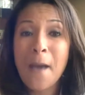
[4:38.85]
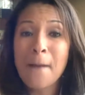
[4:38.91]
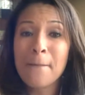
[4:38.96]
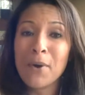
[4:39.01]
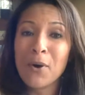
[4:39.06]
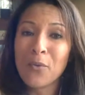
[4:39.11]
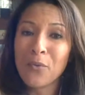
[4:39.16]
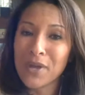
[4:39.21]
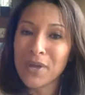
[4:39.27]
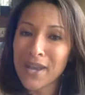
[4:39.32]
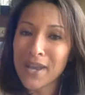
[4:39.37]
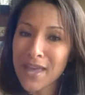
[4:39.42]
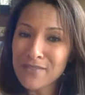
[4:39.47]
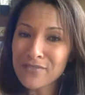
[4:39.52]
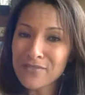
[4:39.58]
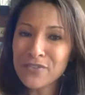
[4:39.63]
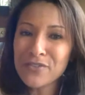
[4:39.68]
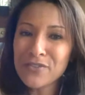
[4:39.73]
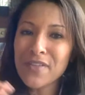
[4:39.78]
But
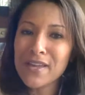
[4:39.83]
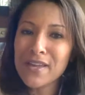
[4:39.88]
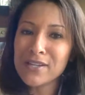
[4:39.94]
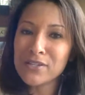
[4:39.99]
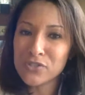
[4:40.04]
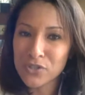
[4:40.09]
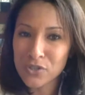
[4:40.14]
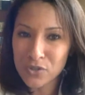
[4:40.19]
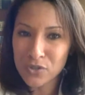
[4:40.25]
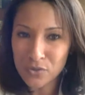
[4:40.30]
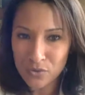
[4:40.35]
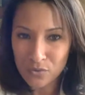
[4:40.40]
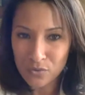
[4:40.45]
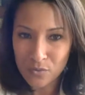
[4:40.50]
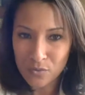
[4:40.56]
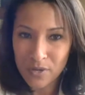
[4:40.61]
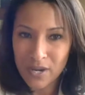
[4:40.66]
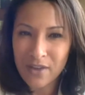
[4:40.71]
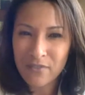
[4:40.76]
whenever they do,
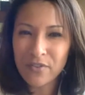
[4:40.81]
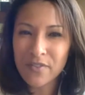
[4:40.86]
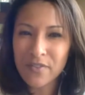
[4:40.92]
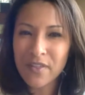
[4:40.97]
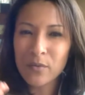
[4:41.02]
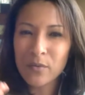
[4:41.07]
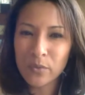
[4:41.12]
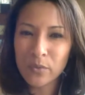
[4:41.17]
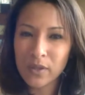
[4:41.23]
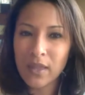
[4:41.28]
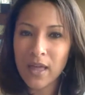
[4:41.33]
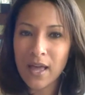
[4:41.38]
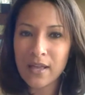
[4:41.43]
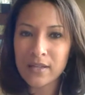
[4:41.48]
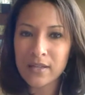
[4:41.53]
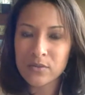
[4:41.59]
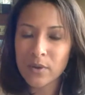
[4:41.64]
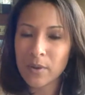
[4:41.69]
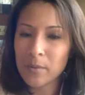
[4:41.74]
whenever they
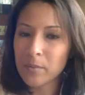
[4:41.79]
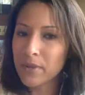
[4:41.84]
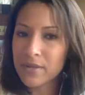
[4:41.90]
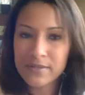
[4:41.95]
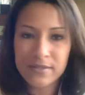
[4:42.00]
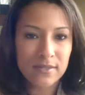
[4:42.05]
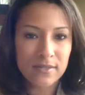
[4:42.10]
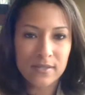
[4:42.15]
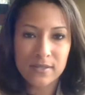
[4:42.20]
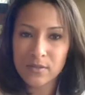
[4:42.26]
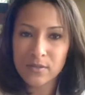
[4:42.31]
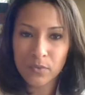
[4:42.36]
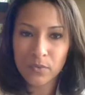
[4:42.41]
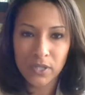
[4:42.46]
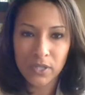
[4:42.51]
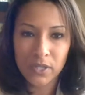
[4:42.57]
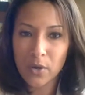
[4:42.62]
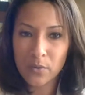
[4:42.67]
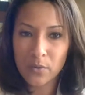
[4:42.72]
realize, okay, Plexus isn't
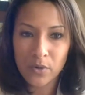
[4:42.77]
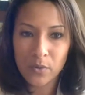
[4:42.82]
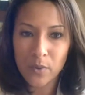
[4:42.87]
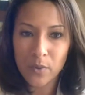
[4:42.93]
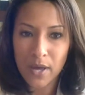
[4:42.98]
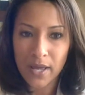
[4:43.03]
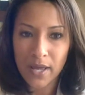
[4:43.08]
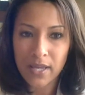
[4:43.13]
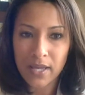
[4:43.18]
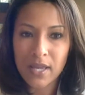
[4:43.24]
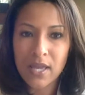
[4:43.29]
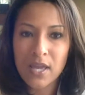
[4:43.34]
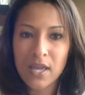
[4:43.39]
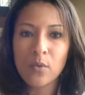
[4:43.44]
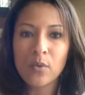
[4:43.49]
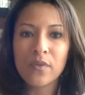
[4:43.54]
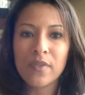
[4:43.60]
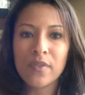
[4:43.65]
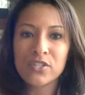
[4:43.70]
really going away,
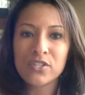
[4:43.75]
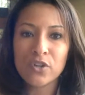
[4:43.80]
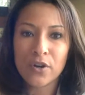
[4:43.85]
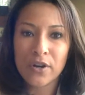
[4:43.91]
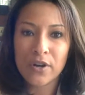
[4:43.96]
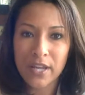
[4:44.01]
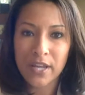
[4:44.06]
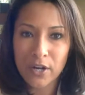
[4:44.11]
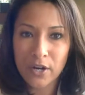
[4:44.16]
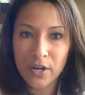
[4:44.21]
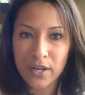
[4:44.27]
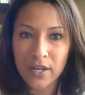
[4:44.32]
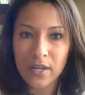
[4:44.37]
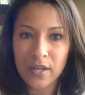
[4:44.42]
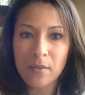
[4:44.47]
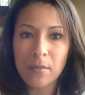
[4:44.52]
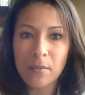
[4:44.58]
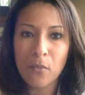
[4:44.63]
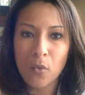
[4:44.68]
when they start
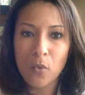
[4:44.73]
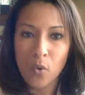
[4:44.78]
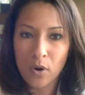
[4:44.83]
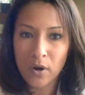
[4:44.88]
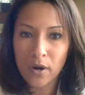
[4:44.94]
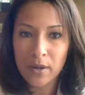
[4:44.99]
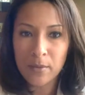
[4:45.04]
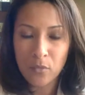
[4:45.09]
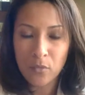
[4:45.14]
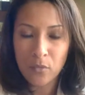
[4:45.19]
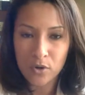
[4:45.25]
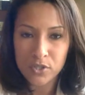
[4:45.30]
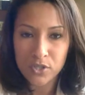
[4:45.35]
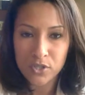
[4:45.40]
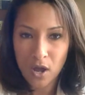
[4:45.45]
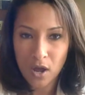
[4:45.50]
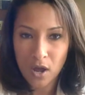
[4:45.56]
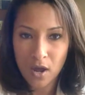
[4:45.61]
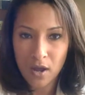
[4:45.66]
hearing more and more
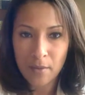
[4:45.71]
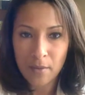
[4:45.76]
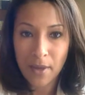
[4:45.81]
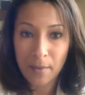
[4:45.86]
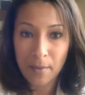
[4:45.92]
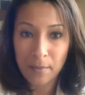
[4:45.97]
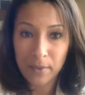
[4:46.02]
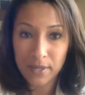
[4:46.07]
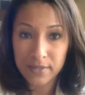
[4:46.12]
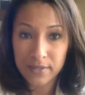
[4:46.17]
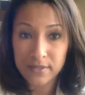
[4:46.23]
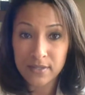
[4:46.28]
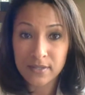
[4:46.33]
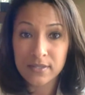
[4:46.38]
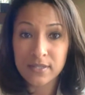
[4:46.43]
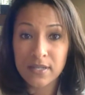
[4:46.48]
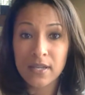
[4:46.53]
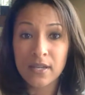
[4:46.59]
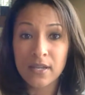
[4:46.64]
talk about
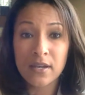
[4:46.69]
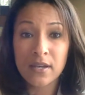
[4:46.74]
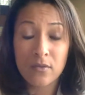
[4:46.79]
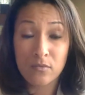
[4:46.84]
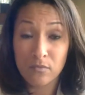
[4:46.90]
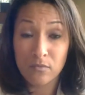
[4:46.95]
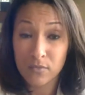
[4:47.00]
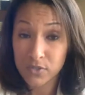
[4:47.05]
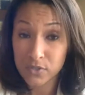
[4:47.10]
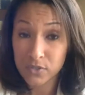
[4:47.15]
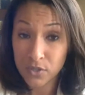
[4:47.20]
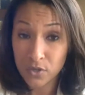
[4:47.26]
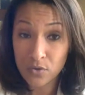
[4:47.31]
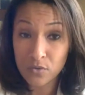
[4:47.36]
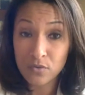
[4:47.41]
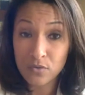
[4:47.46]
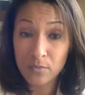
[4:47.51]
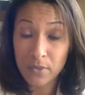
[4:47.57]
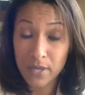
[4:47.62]
Plexus, and
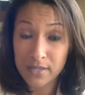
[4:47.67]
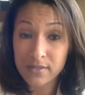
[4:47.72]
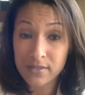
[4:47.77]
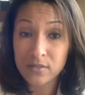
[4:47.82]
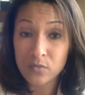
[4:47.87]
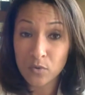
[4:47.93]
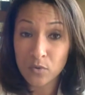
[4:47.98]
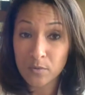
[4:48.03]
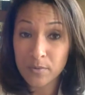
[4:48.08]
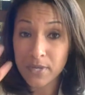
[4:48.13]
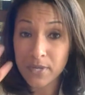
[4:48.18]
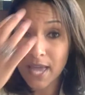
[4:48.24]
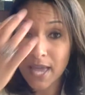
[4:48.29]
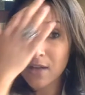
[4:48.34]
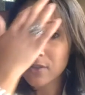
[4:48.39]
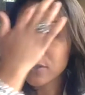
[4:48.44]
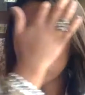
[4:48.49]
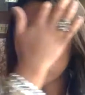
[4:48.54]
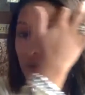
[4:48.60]
soon Plexus will be a
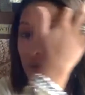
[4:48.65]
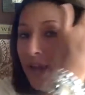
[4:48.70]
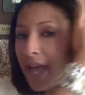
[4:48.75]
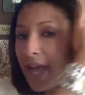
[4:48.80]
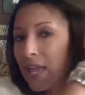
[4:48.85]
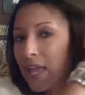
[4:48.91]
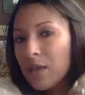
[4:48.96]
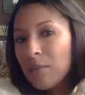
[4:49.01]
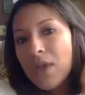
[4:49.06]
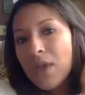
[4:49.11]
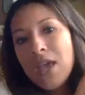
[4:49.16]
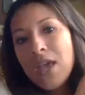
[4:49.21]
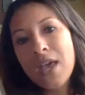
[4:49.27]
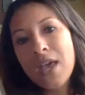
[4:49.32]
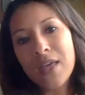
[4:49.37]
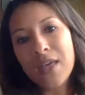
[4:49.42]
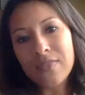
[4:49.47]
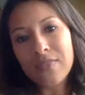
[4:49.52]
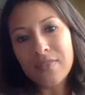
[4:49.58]
household name,
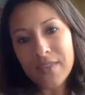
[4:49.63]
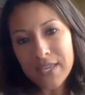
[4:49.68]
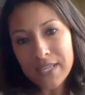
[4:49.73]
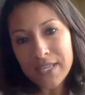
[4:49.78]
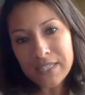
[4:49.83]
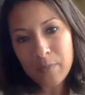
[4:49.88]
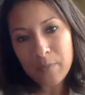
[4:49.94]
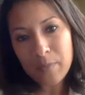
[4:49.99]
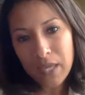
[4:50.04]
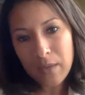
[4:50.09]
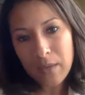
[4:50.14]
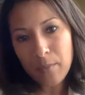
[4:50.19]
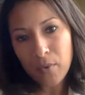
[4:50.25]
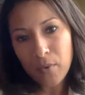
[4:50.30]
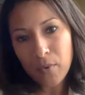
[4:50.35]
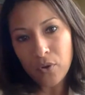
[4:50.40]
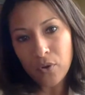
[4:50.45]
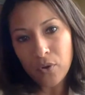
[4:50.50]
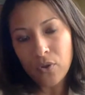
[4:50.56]
these
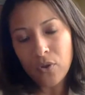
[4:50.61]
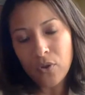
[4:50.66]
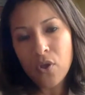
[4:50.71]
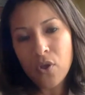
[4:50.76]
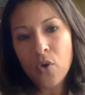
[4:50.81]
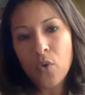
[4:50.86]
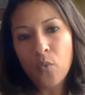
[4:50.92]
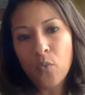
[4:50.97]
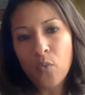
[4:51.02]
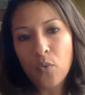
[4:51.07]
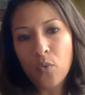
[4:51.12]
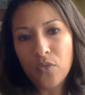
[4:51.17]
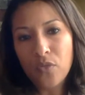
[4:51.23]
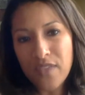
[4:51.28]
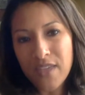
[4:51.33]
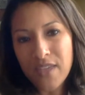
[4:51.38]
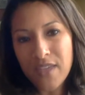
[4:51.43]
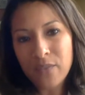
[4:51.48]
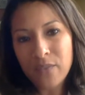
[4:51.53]
people will
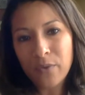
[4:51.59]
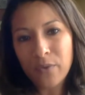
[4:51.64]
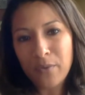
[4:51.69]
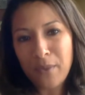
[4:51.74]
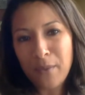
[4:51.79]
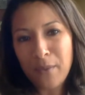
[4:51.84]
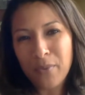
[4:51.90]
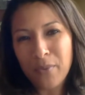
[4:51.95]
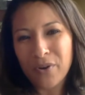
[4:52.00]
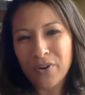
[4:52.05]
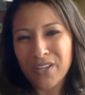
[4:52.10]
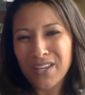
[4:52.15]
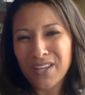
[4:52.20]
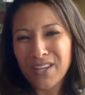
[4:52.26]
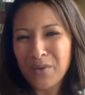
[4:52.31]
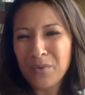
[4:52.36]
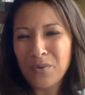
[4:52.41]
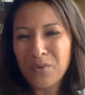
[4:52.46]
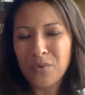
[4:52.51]
then remember,
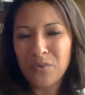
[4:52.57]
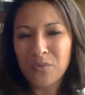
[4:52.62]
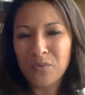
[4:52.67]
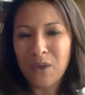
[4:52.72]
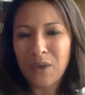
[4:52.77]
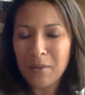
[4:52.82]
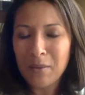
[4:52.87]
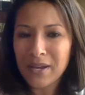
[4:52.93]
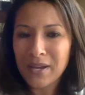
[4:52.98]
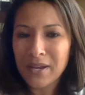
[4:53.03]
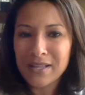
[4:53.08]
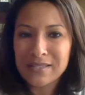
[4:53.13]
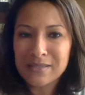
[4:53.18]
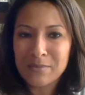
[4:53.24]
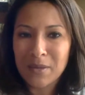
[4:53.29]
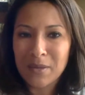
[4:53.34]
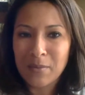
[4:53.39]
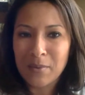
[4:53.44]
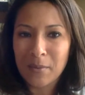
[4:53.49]
well, Robin
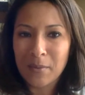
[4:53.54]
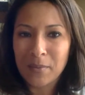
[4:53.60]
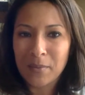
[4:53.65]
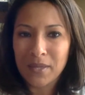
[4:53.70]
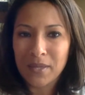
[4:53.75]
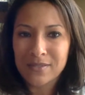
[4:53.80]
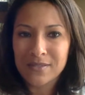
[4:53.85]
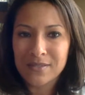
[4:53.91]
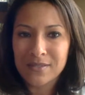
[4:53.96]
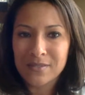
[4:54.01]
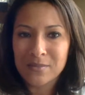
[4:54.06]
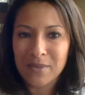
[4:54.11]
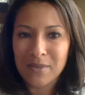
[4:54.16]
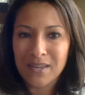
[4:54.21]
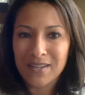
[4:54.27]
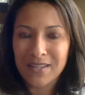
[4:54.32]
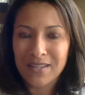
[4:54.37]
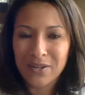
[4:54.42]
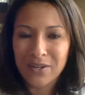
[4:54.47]
asked me about Plexus
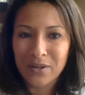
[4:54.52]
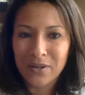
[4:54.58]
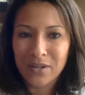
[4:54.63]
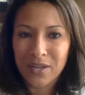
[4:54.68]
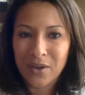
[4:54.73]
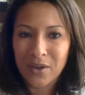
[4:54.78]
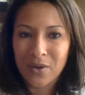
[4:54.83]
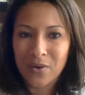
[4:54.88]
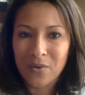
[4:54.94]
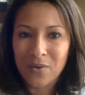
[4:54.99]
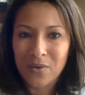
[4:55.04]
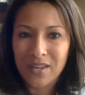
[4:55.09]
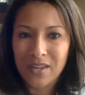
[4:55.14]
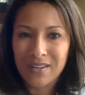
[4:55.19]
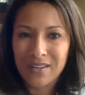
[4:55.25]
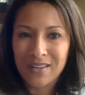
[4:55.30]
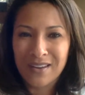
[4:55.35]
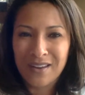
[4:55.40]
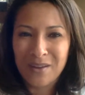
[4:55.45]
about a year ago,
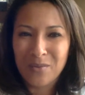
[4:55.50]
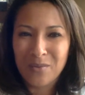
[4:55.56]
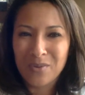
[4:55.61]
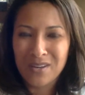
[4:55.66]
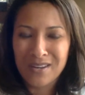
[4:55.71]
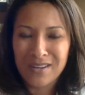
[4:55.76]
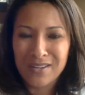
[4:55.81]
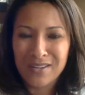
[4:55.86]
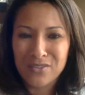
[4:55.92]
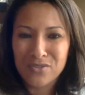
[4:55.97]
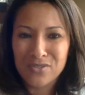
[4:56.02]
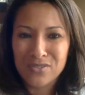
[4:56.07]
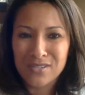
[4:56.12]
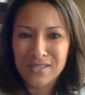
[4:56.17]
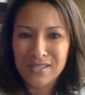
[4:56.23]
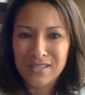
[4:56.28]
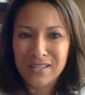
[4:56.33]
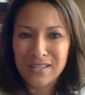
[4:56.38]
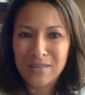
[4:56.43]
and, I wasn't
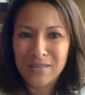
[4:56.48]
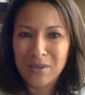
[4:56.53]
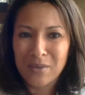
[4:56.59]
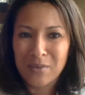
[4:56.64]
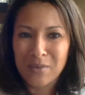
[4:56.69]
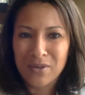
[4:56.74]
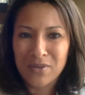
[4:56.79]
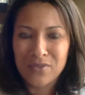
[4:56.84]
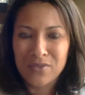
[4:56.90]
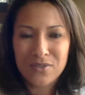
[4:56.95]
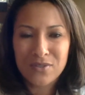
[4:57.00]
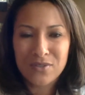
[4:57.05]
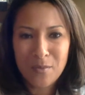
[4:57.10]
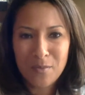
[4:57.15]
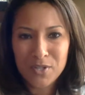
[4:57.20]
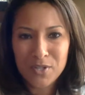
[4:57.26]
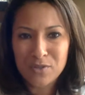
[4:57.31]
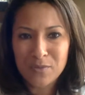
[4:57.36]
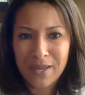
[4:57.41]
interested then, but I'm hearing so
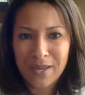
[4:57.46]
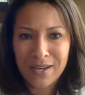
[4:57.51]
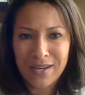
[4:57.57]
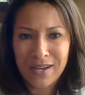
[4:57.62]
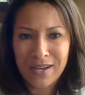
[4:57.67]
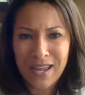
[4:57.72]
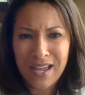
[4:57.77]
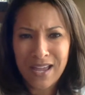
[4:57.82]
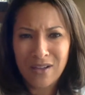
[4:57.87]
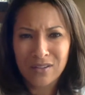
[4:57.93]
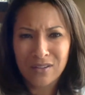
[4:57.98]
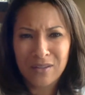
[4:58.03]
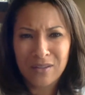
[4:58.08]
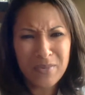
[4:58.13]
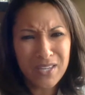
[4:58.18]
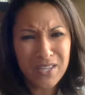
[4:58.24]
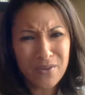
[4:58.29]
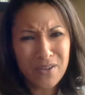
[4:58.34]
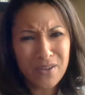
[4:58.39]
much about it now. Let
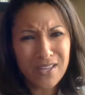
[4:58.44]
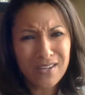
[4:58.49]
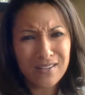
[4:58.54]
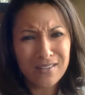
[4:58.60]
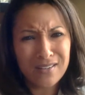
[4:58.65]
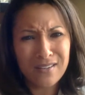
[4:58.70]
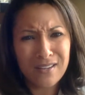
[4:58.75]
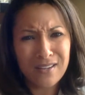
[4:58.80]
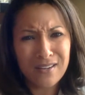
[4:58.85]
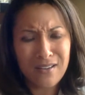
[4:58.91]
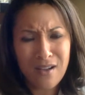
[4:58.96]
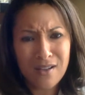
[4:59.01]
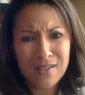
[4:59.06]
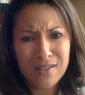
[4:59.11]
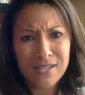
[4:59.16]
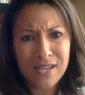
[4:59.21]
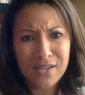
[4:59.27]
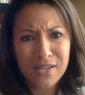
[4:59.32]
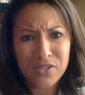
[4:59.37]
me go ahead and
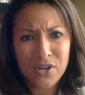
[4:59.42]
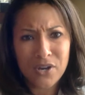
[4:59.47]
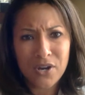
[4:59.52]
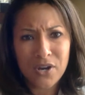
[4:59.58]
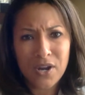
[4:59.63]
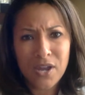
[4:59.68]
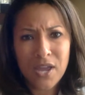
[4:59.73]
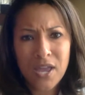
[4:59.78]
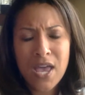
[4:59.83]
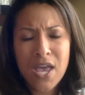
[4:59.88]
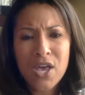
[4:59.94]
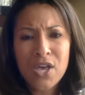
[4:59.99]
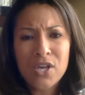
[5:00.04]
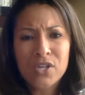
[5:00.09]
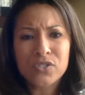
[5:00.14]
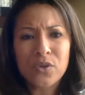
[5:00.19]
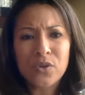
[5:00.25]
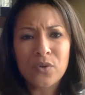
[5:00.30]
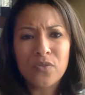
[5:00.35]
contact her.
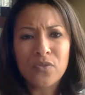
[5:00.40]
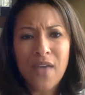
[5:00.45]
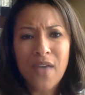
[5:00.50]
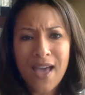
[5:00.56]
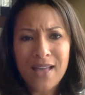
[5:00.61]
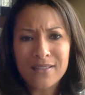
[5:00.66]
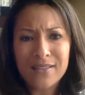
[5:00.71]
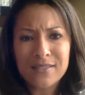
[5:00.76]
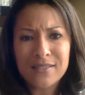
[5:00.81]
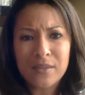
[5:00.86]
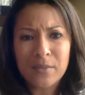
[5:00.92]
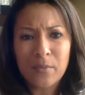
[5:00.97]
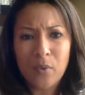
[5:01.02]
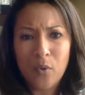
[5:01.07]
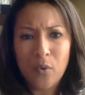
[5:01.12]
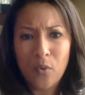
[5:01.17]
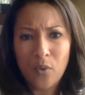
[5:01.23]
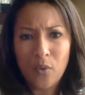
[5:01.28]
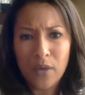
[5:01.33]
So that's the
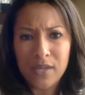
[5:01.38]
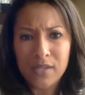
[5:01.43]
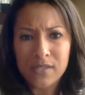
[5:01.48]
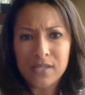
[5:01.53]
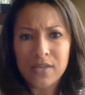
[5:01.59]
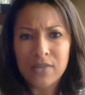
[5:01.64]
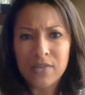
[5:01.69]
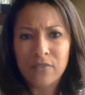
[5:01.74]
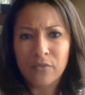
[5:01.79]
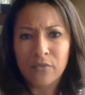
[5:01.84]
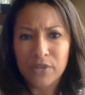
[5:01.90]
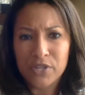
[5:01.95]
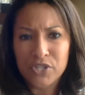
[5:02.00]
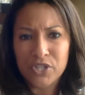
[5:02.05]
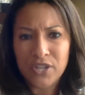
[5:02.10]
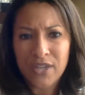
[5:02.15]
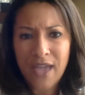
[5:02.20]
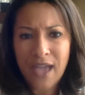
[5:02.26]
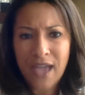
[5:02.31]
point of
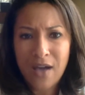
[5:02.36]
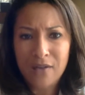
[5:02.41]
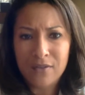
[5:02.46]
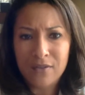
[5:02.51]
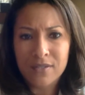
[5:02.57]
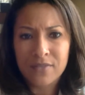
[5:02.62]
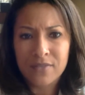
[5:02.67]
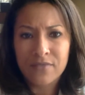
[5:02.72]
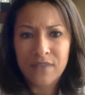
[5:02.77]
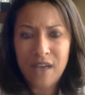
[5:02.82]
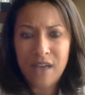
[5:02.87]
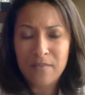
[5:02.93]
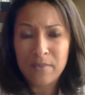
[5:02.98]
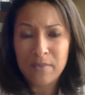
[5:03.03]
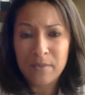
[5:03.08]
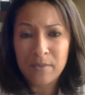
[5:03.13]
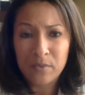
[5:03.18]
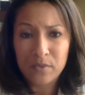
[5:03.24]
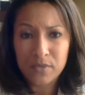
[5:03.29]
reaching out to 5
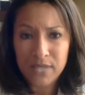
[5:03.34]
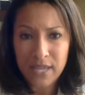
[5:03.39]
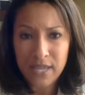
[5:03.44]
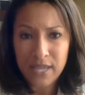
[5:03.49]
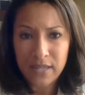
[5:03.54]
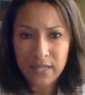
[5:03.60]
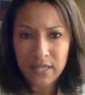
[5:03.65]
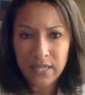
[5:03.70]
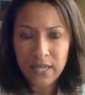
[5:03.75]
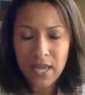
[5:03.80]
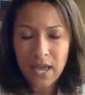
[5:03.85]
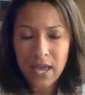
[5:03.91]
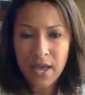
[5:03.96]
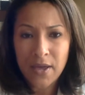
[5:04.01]
people daily.